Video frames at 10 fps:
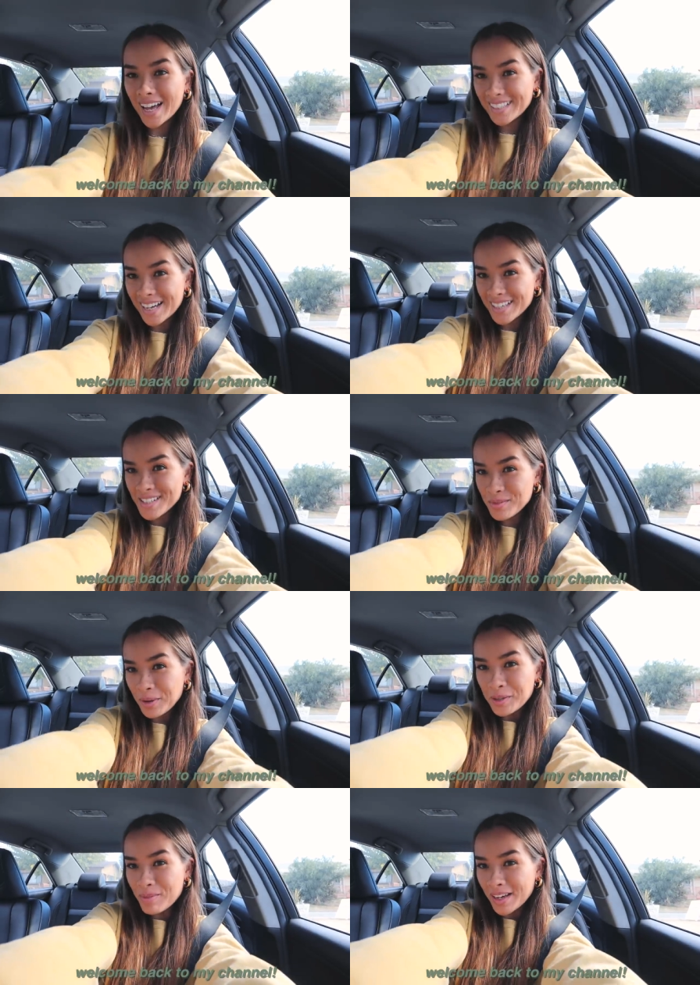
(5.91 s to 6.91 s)
Hi guys,
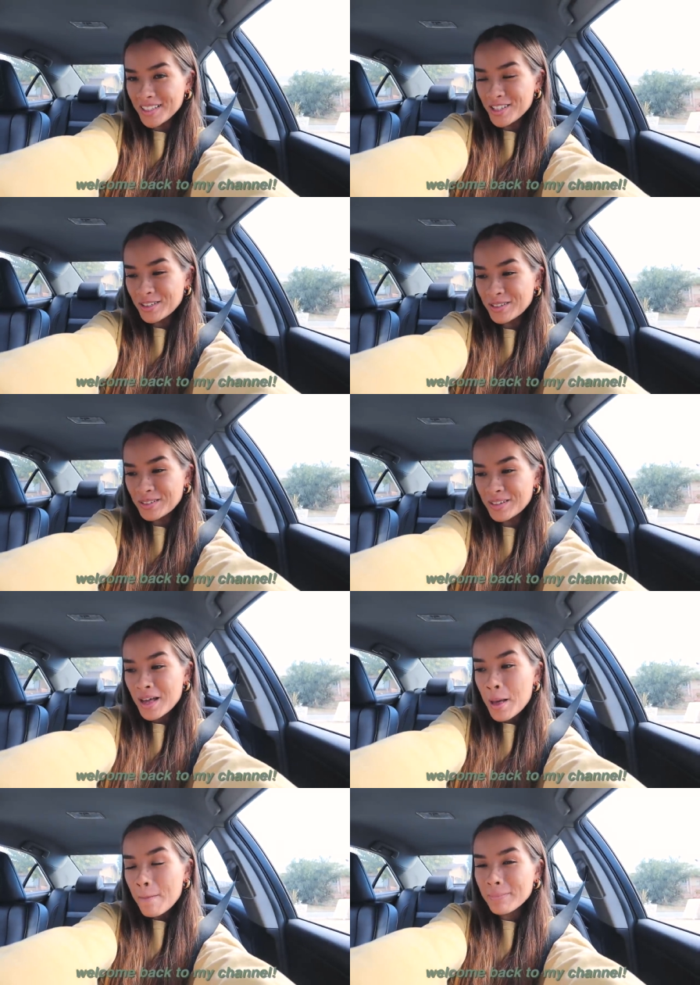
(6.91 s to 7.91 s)
welcome back to
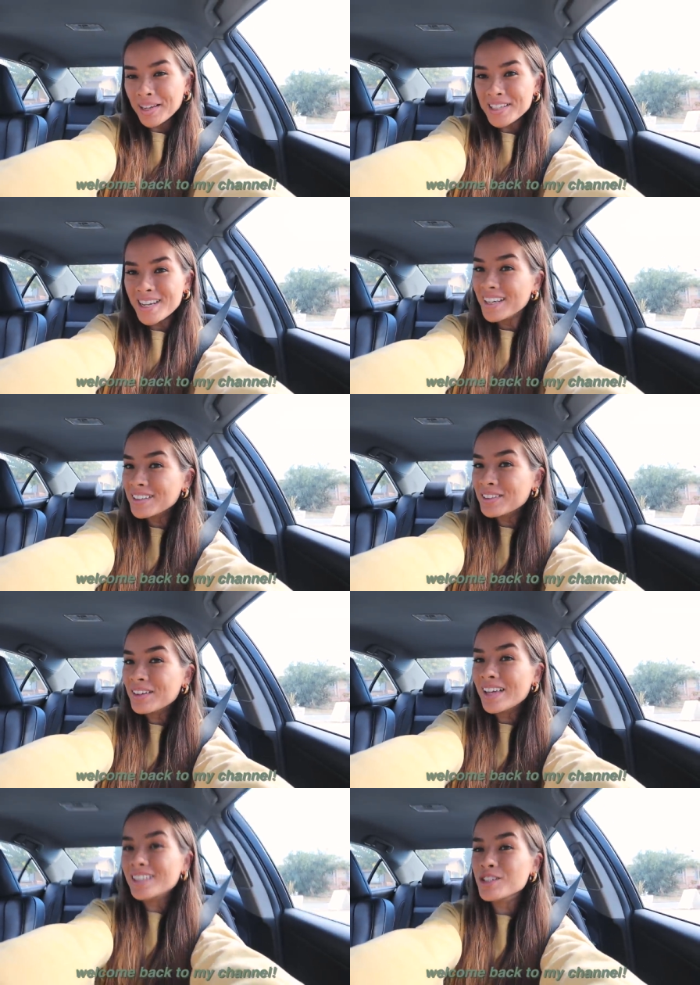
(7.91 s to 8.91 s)
my channel
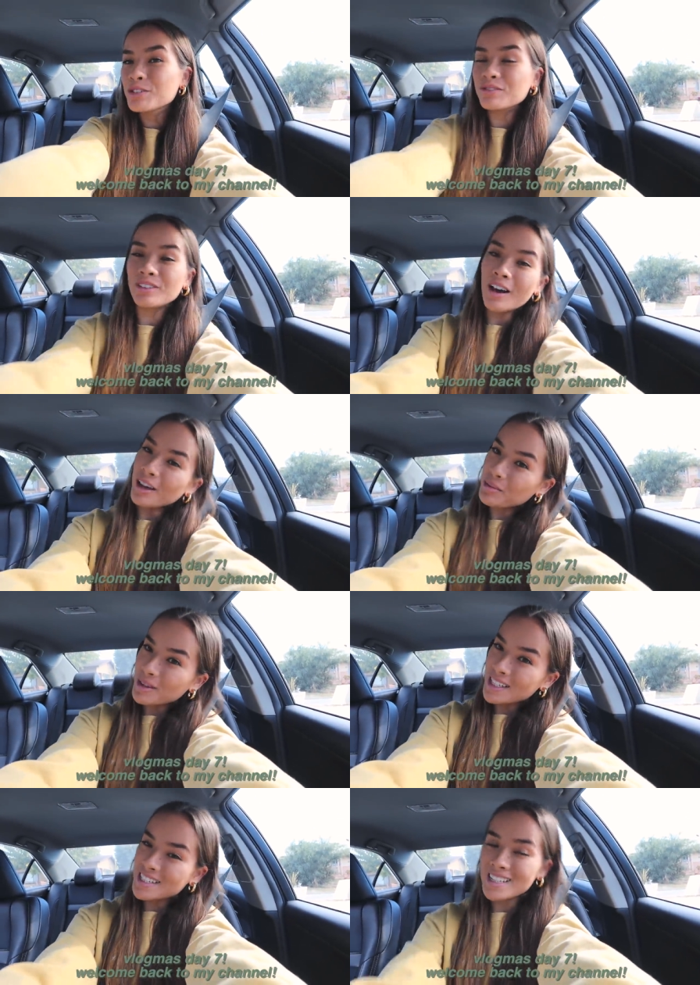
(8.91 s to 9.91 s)
and to
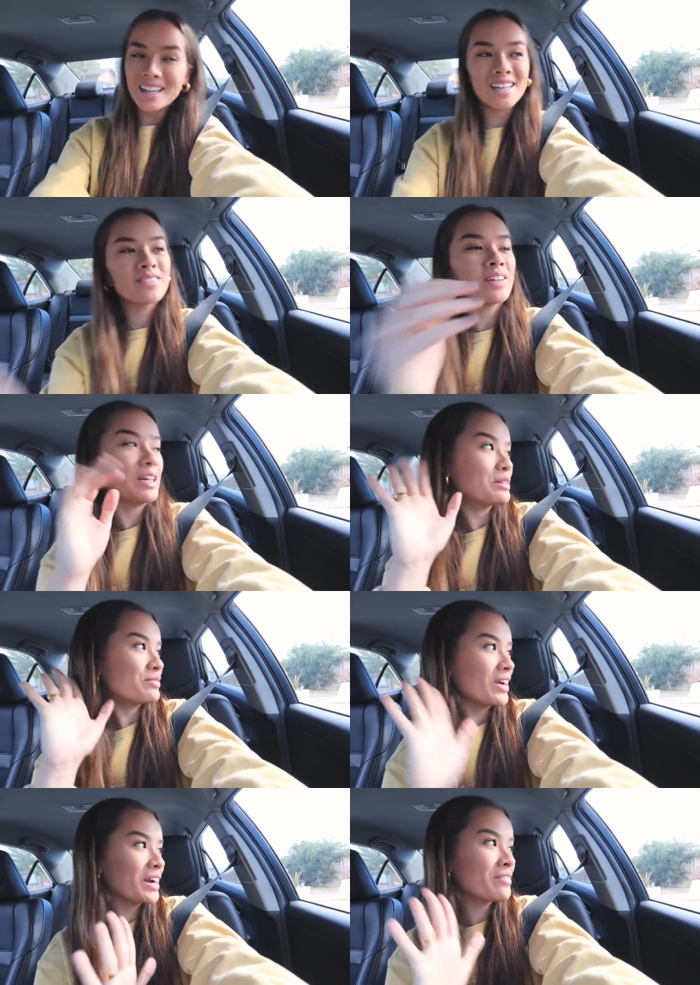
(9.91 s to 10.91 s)
Vlogmas. Today's video is
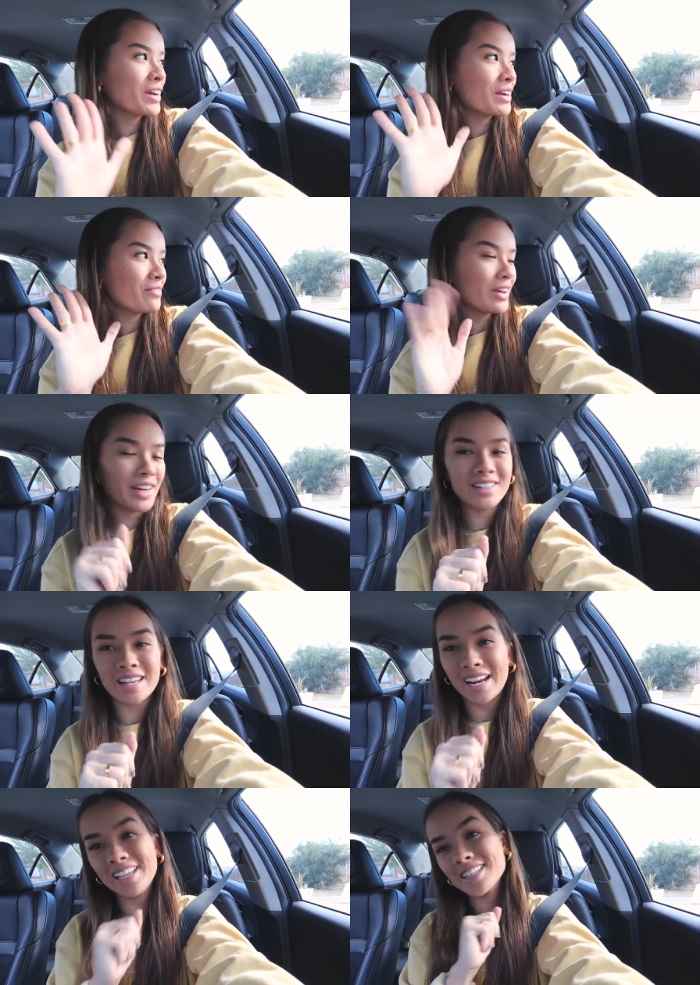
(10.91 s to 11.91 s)
very, very, very
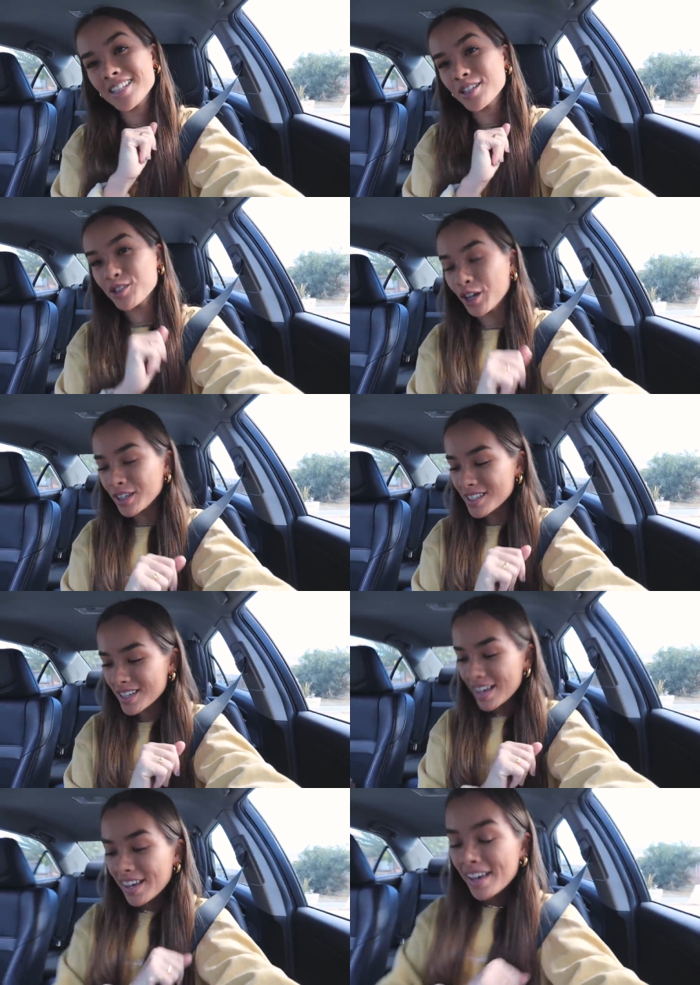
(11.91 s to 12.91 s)
exciting. It's the start
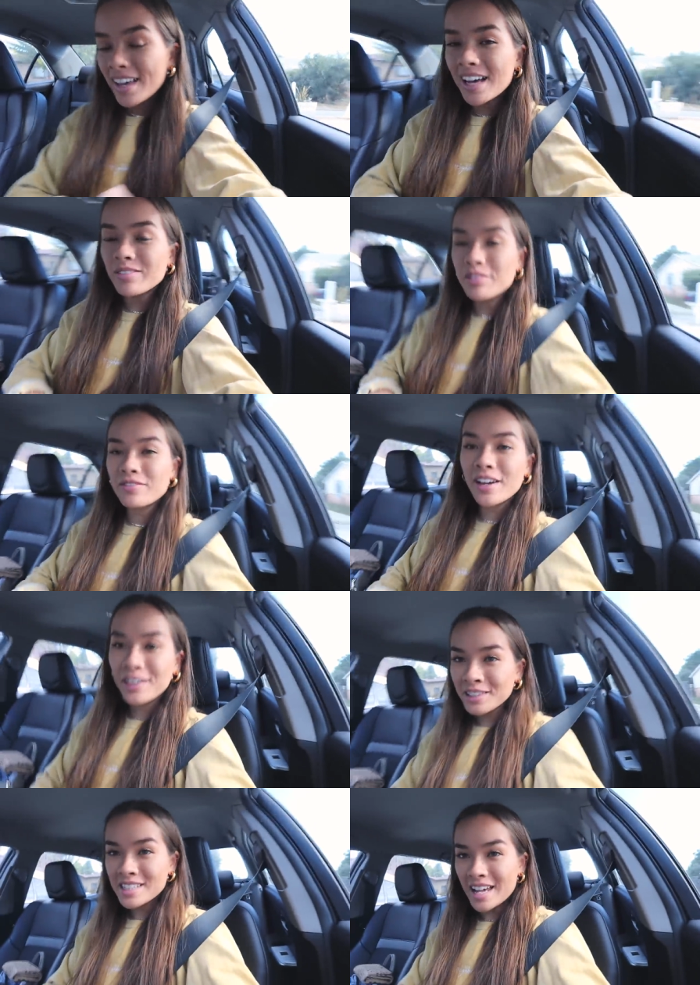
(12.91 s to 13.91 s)
of a
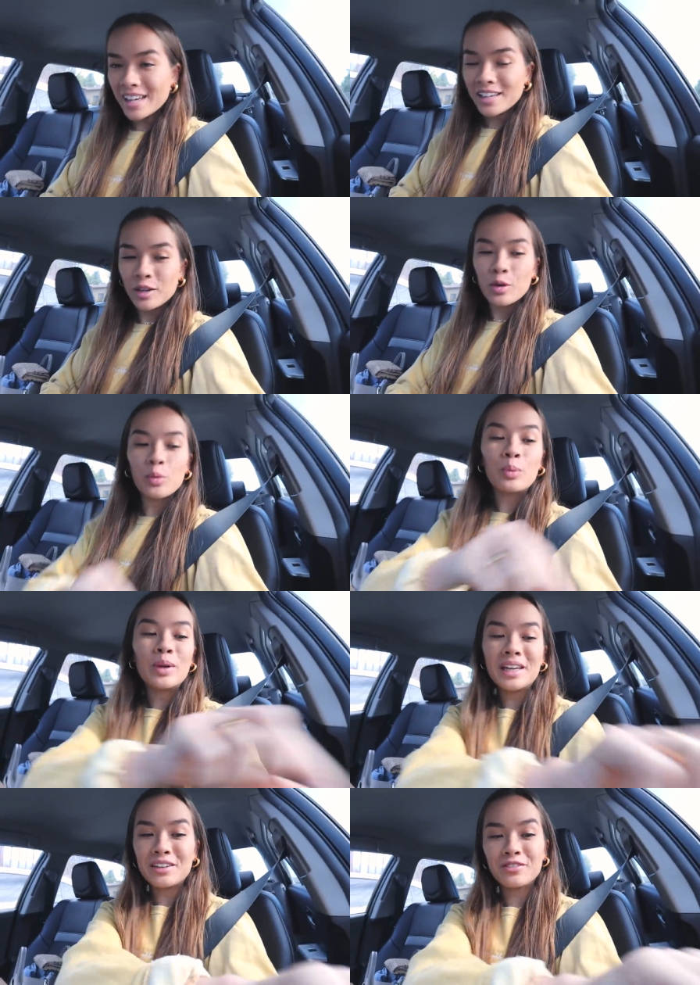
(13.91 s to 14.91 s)
very exciting
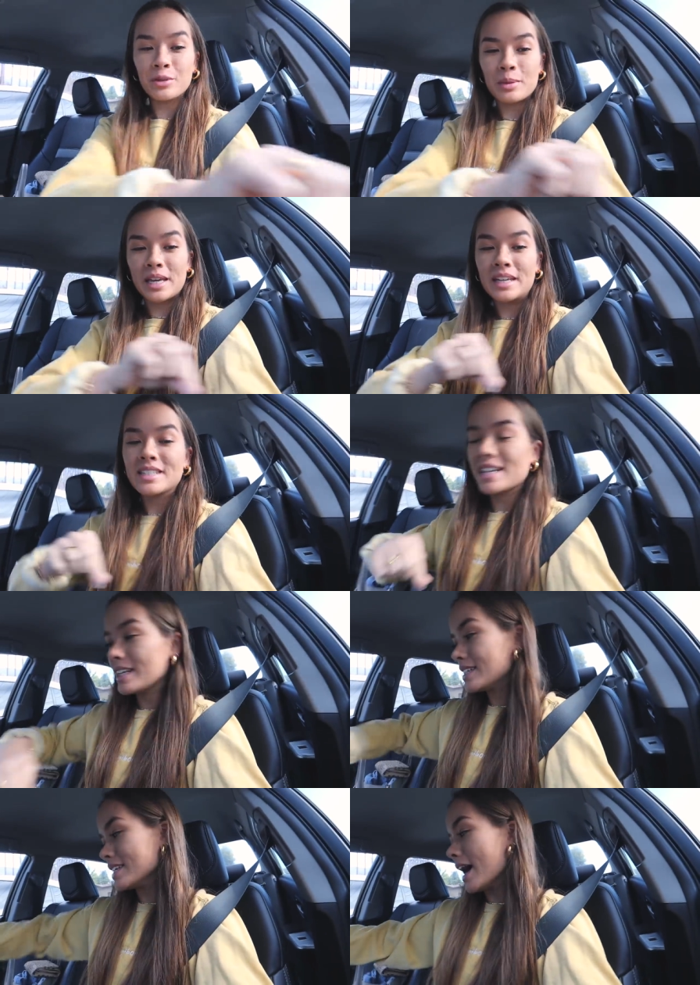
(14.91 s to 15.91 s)
week for me.
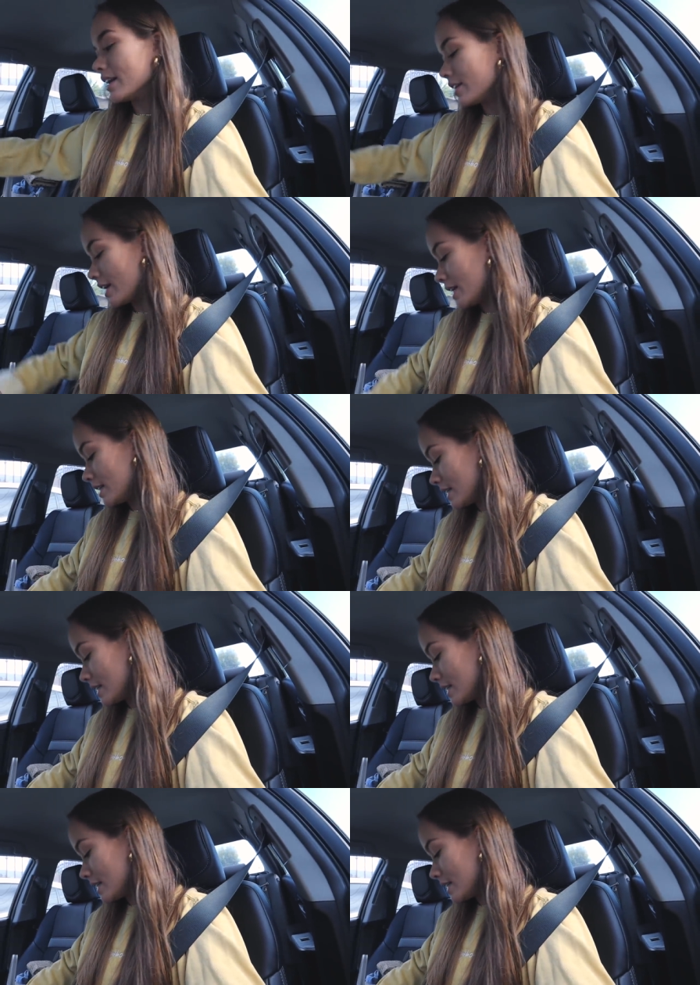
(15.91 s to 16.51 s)
Today's Saturday,